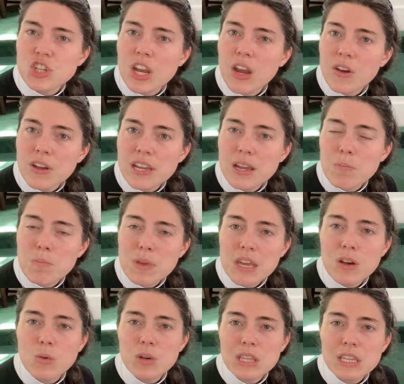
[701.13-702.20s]
sharing a
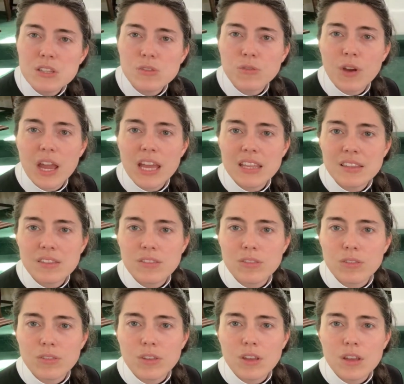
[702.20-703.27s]
meal with his
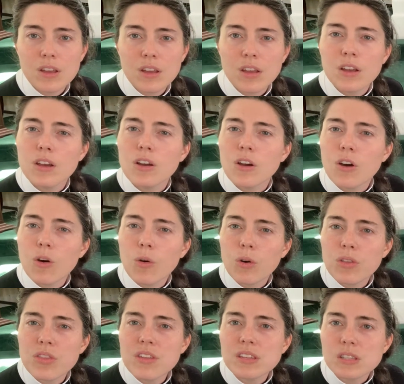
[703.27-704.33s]
friends
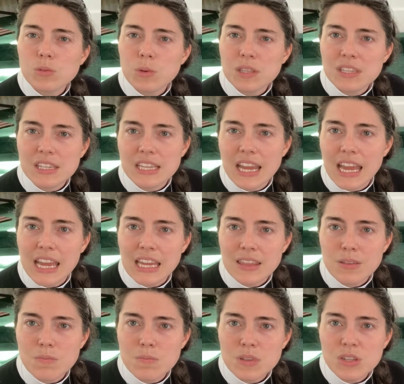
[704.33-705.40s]
or this one today,
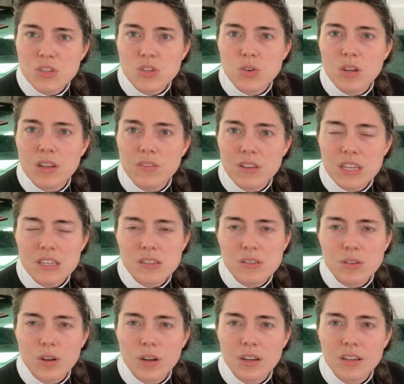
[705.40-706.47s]
the mystery of
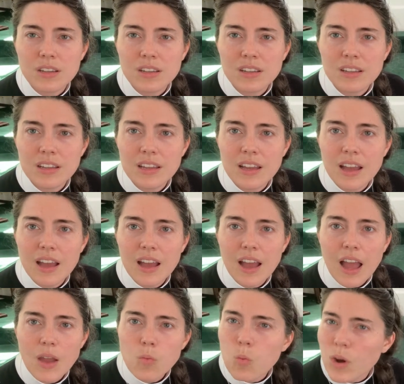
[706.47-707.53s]
Easter.
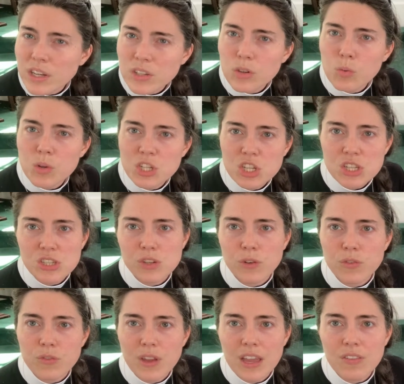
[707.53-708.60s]
I wonder which is your
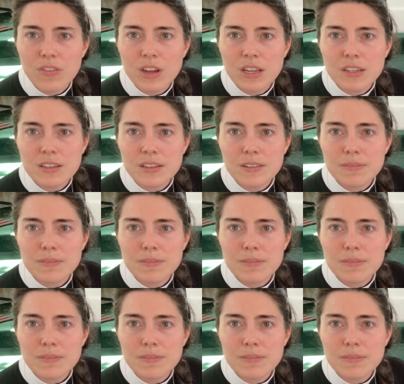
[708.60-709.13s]
favorite.